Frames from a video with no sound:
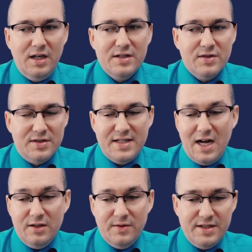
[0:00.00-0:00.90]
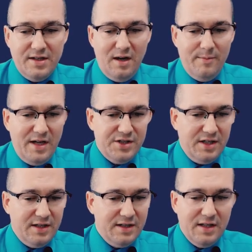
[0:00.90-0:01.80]
So salary is not
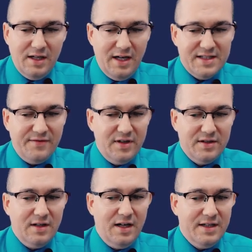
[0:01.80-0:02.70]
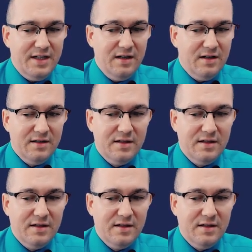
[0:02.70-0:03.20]
mentioned, as I've underlined here.